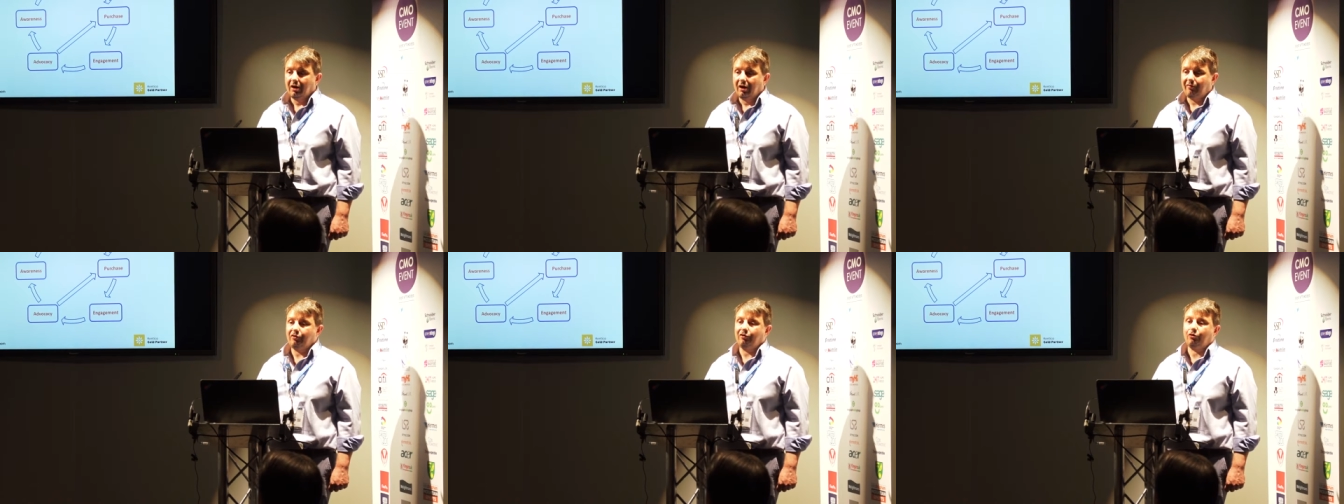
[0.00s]

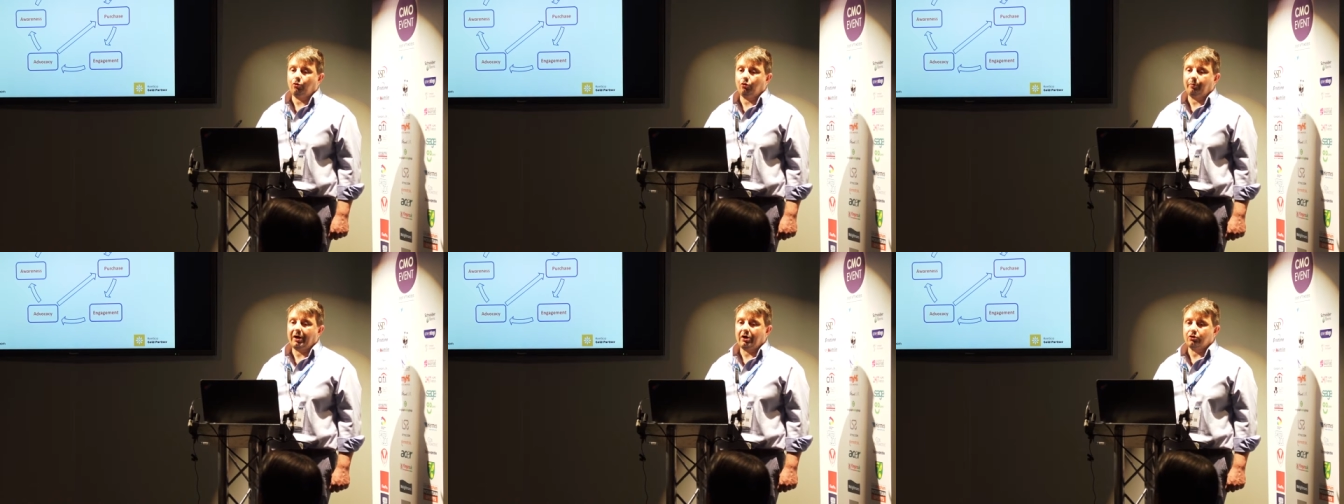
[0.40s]
Have you
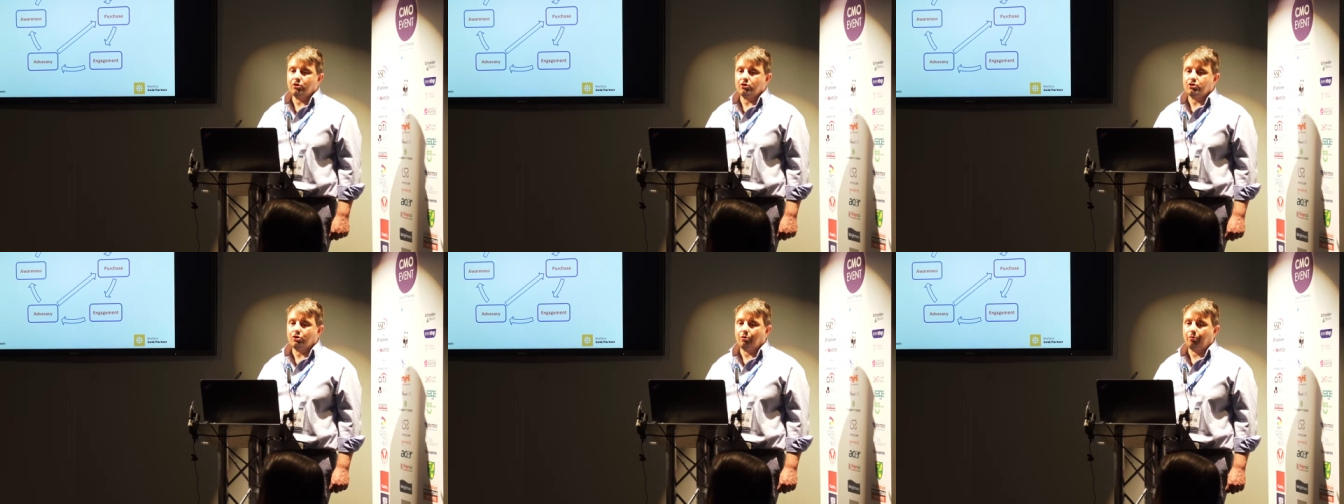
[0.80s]
thought about
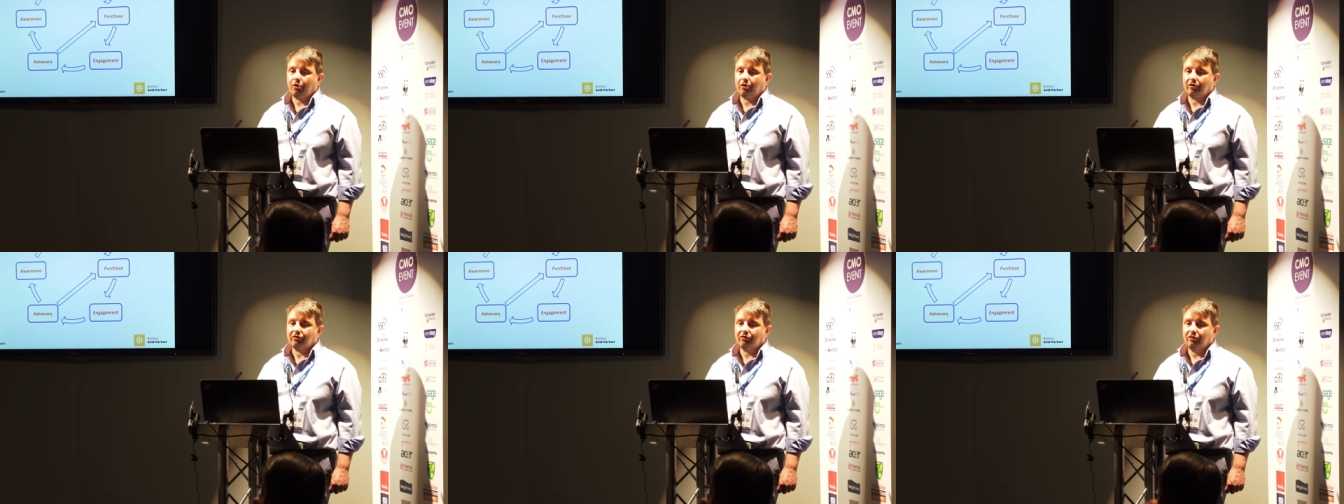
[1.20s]
using your
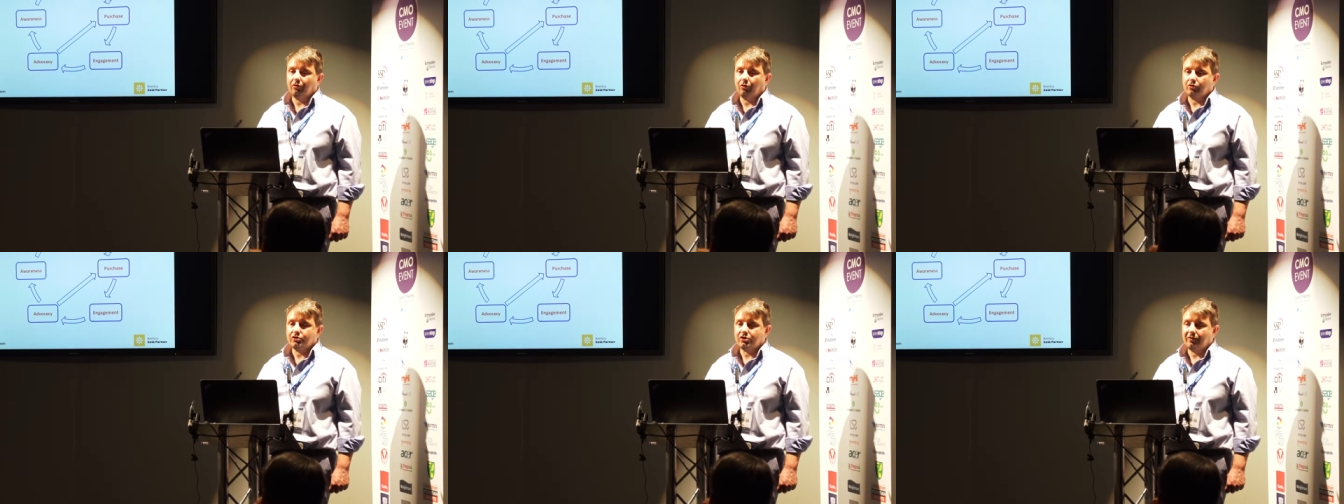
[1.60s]
product in
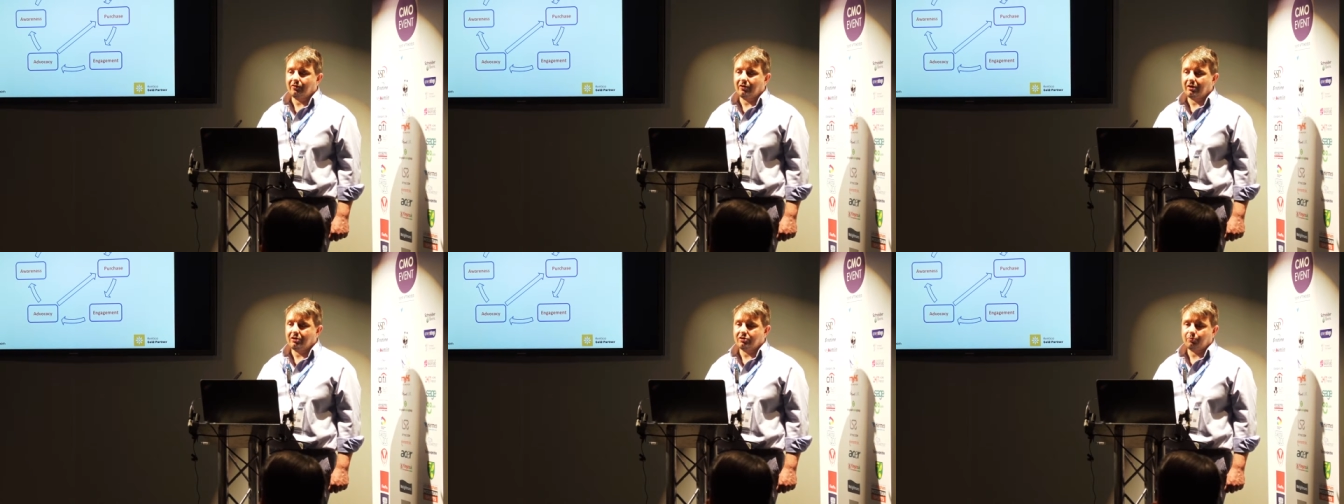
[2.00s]
or
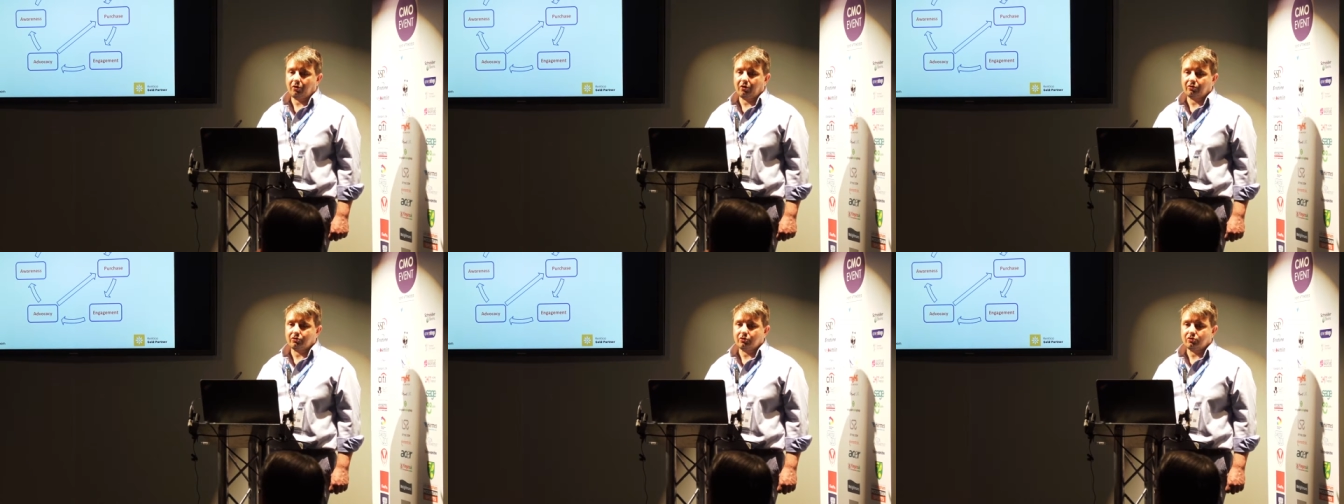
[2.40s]
this
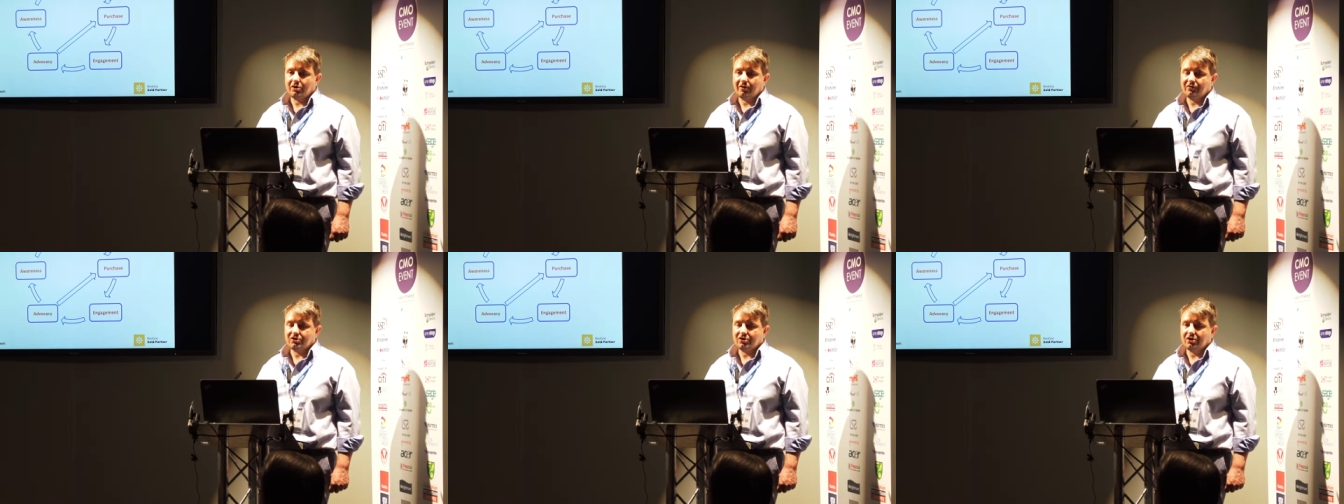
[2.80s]
product or
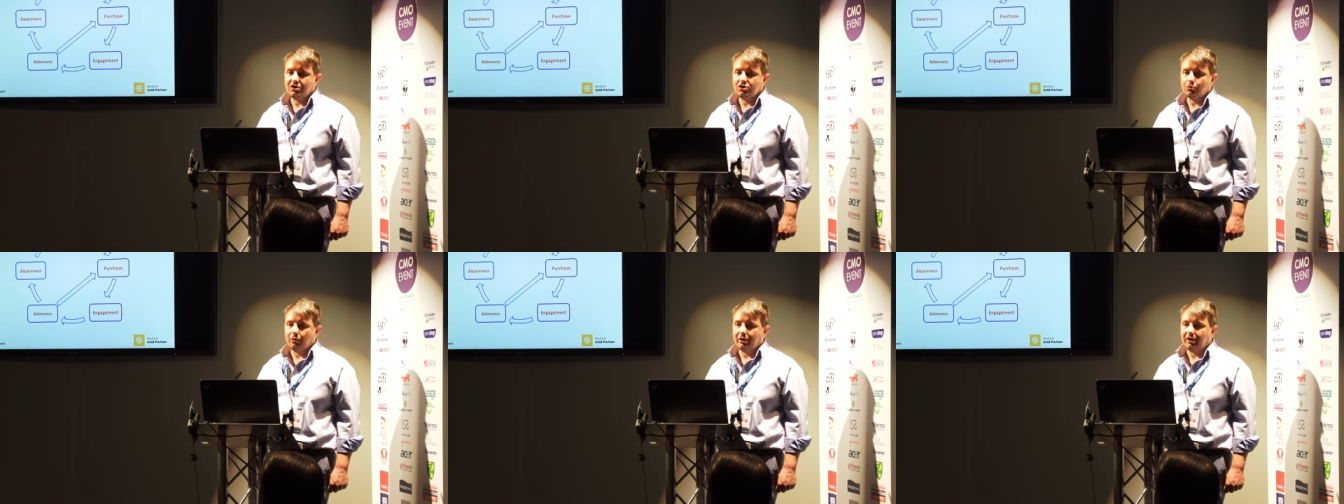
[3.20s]
service in
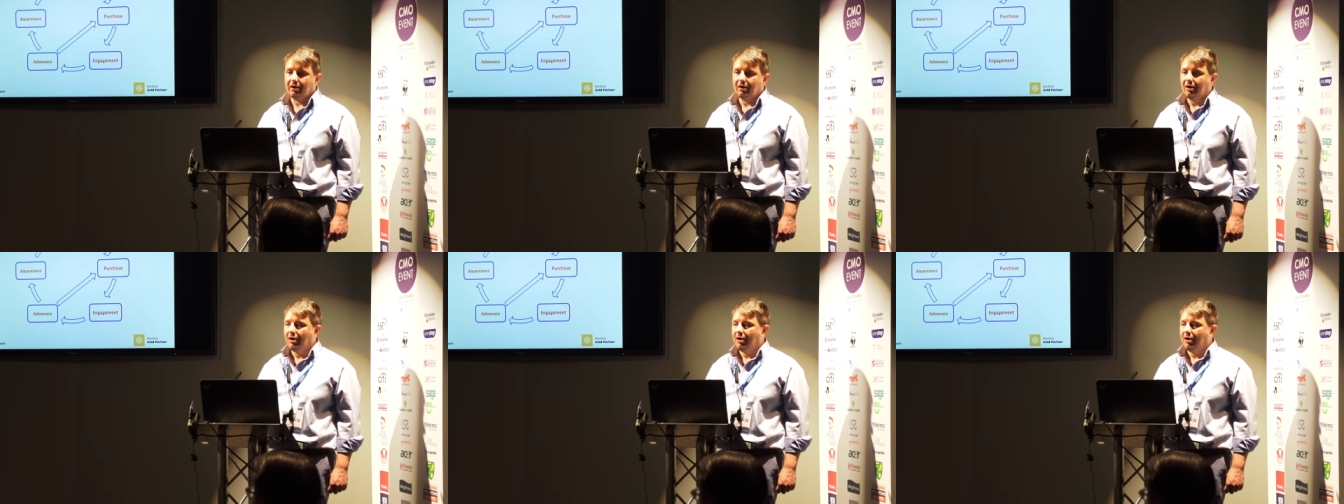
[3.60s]
this way?